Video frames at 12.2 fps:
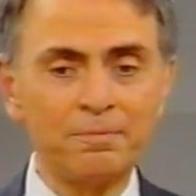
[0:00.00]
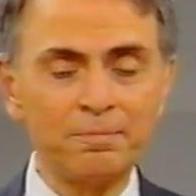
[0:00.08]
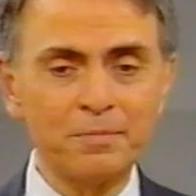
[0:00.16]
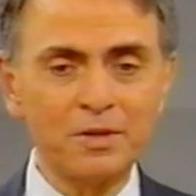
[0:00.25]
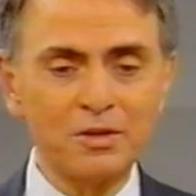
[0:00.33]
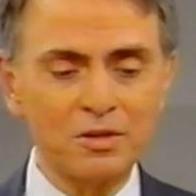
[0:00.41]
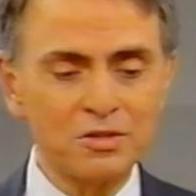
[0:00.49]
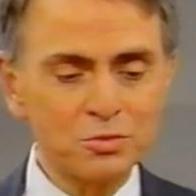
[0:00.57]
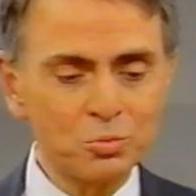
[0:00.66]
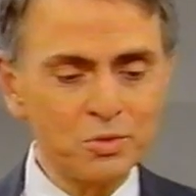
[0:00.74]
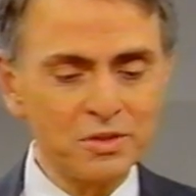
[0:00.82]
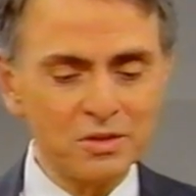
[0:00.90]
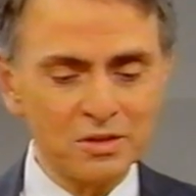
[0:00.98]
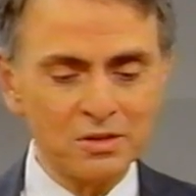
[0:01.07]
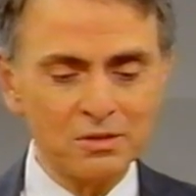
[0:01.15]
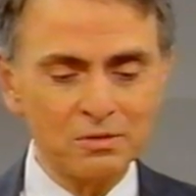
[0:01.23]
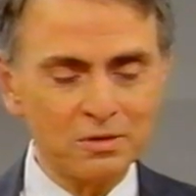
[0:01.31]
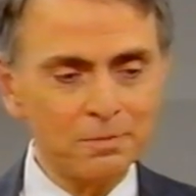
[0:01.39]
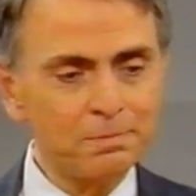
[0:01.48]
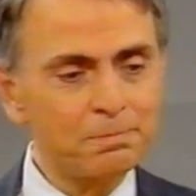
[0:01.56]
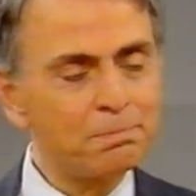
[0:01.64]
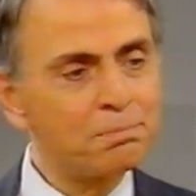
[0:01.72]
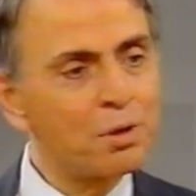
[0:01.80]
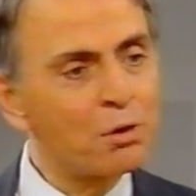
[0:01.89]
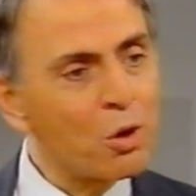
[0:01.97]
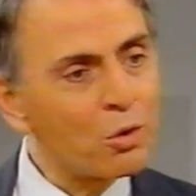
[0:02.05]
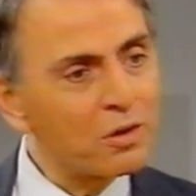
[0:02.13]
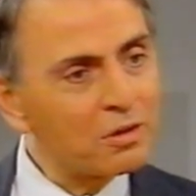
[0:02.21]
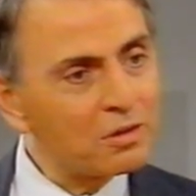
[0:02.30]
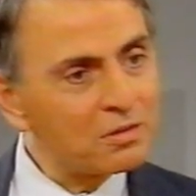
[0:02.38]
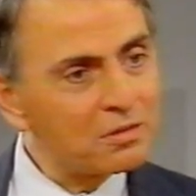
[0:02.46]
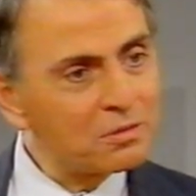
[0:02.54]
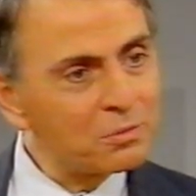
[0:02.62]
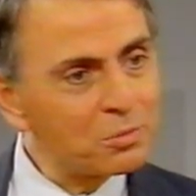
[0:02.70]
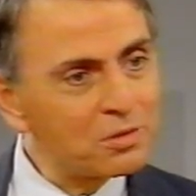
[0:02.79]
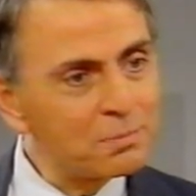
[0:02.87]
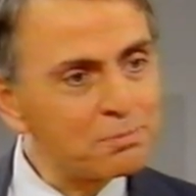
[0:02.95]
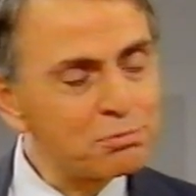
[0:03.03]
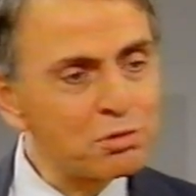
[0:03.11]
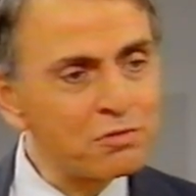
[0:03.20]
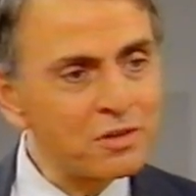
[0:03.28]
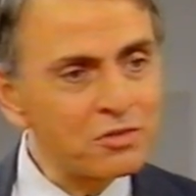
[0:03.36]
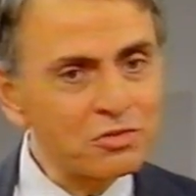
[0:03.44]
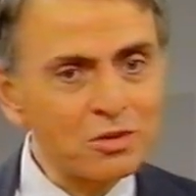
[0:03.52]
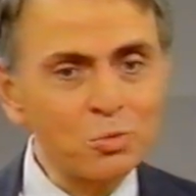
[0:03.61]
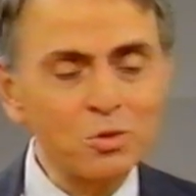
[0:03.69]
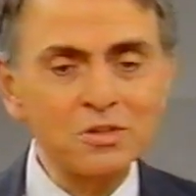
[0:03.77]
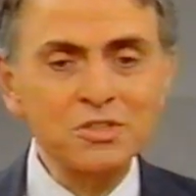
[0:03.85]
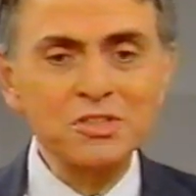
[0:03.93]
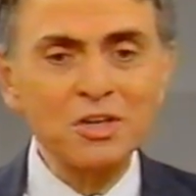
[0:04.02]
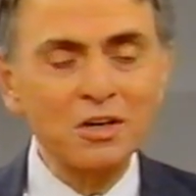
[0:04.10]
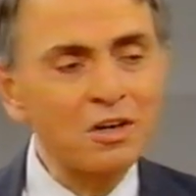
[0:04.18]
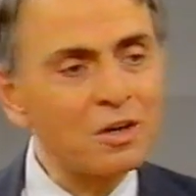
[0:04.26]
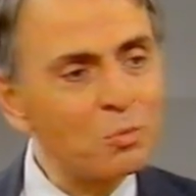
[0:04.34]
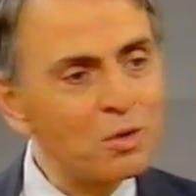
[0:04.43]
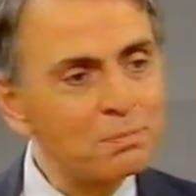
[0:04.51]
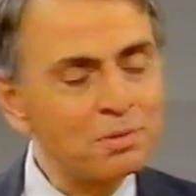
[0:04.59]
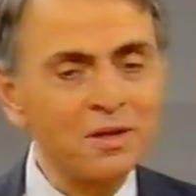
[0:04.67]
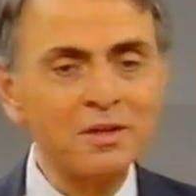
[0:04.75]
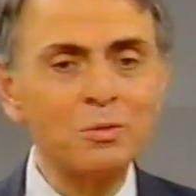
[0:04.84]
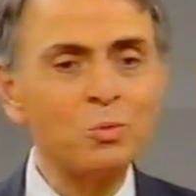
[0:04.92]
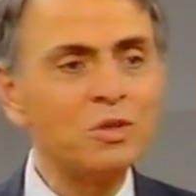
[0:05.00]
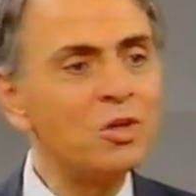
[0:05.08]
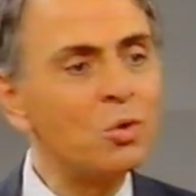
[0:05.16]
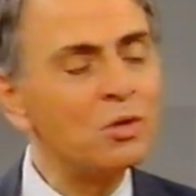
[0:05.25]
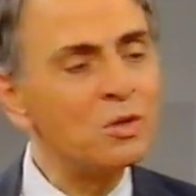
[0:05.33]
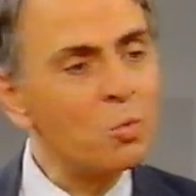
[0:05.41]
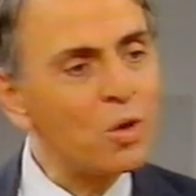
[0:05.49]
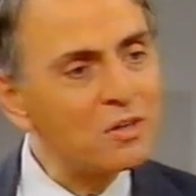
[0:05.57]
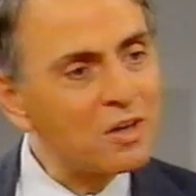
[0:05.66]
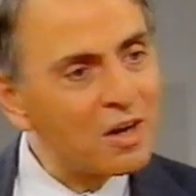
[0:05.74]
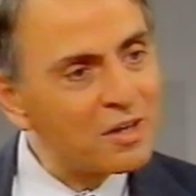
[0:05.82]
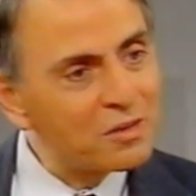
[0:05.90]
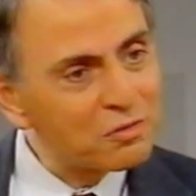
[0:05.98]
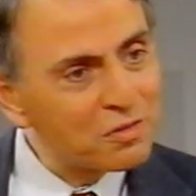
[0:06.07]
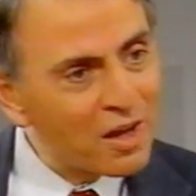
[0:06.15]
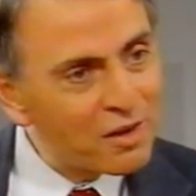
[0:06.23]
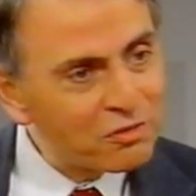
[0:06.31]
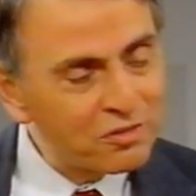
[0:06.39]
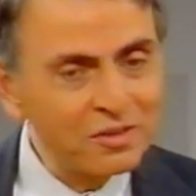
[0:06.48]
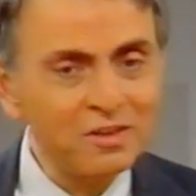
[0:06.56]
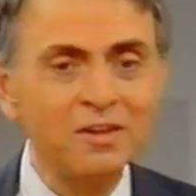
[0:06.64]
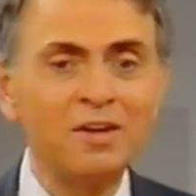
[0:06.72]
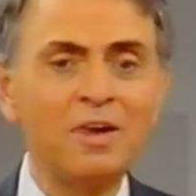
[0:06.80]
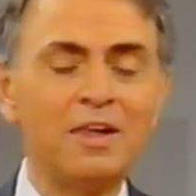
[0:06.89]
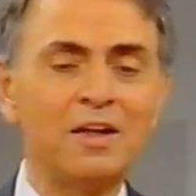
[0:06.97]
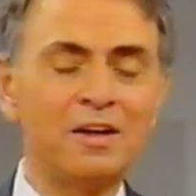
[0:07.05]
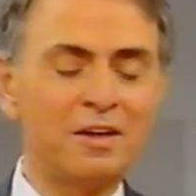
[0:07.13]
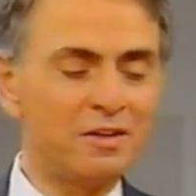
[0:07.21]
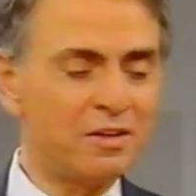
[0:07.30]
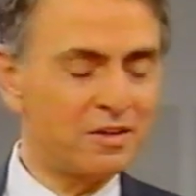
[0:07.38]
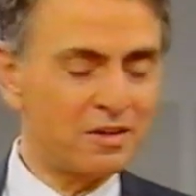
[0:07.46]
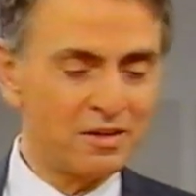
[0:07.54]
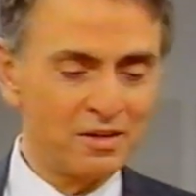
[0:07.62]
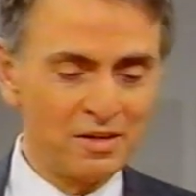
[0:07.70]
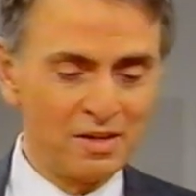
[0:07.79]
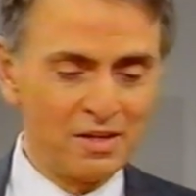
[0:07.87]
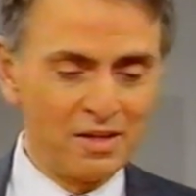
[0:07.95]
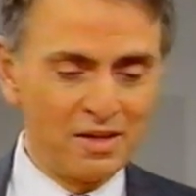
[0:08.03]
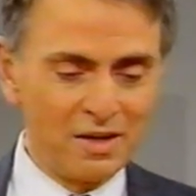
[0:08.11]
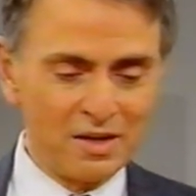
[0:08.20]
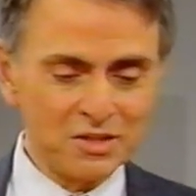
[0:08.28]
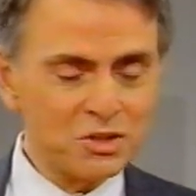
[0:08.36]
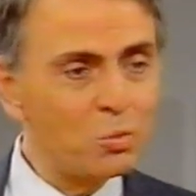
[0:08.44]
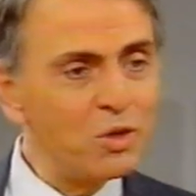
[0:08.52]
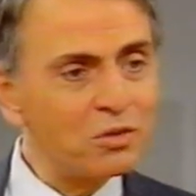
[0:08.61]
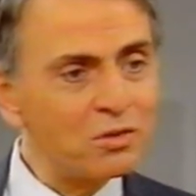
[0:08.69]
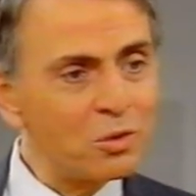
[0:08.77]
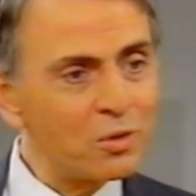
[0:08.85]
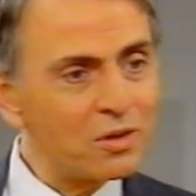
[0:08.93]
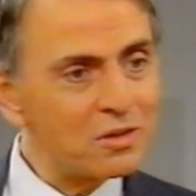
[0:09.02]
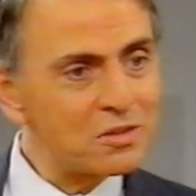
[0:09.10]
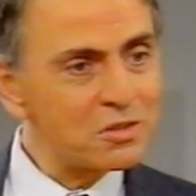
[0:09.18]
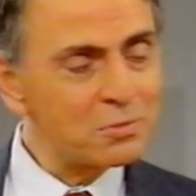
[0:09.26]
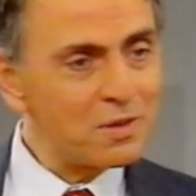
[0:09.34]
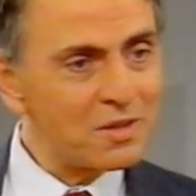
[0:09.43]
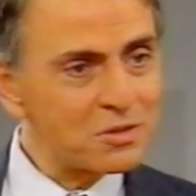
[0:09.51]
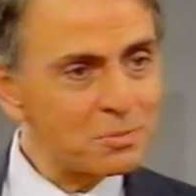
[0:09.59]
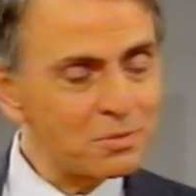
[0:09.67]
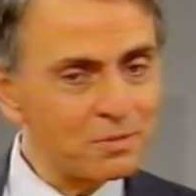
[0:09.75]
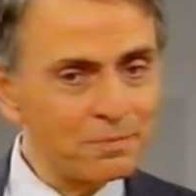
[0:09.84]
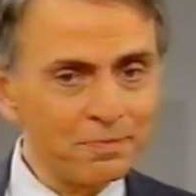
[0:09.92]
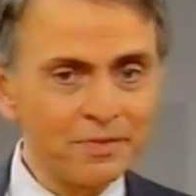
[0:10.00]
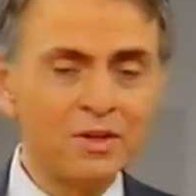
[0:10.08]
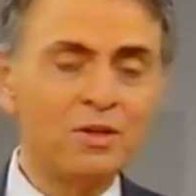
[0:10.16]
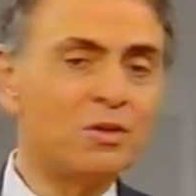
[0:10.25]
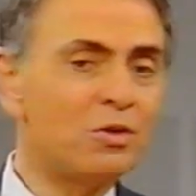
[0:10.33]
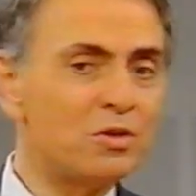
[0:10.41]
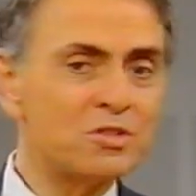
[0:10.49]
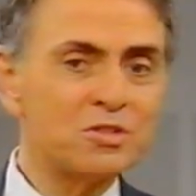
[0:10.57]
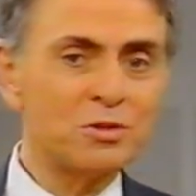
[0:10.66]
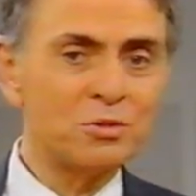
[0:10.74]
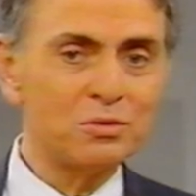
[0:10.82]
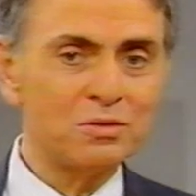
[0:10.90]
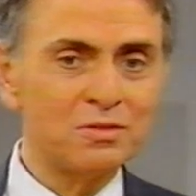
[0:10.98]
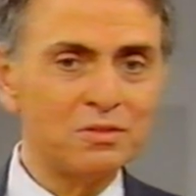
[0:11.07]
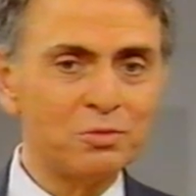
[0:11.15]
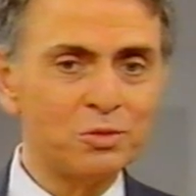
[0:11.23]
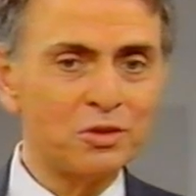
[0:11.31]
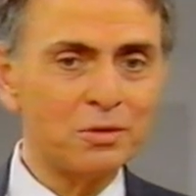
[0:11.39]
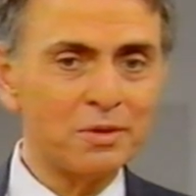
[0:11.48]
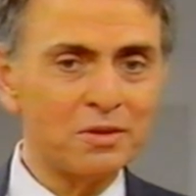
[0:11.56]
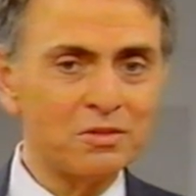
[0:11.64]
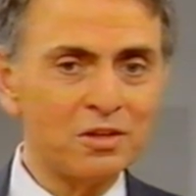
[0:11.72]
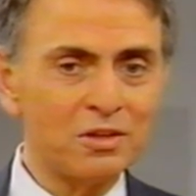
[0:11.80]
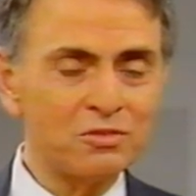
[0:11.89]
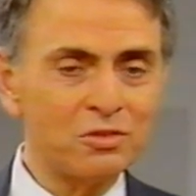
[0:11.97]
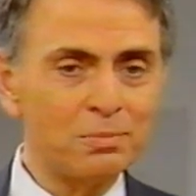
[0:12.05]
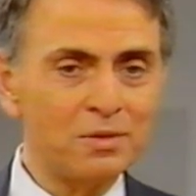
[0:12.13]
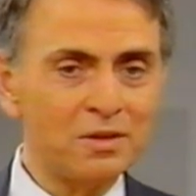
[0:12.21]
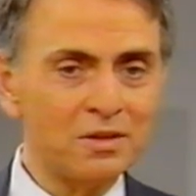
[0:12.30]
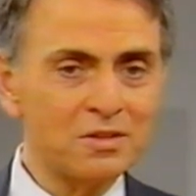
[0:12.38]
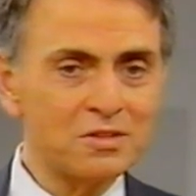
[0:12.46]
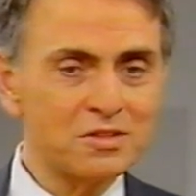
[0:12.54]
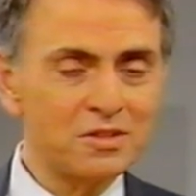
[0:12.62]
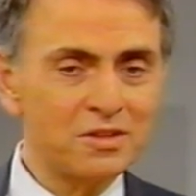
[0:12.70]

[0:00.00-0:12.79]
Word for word: because we are parochial, we're provincial, we're stuck on one planet, we know only one kind of life, and so we don't know what else is possible. Also, if we talk about intelligent beings,